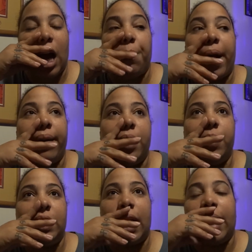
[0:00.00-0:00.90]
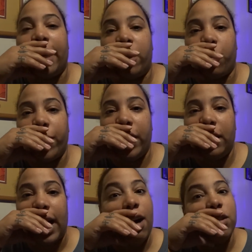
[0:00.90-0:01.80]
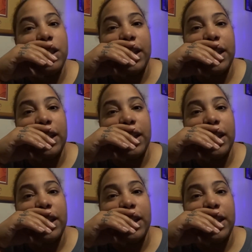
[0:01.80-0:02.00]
I probably was at like 3,000